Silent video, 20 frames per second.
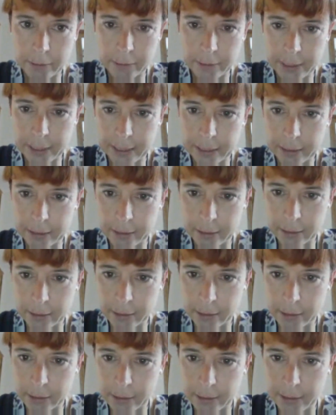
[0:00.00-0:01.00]
oh
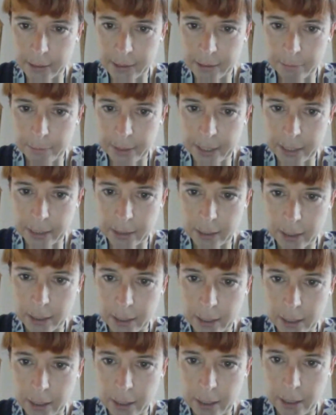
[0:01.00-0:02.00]
dear, it's
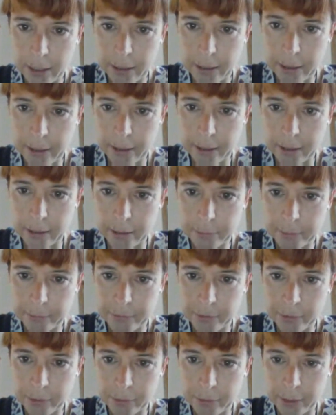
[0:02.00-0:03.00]
disappeared.
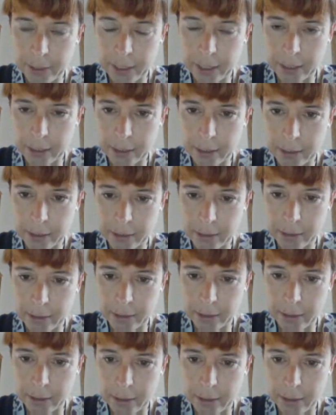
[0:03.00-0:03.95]
We've got the,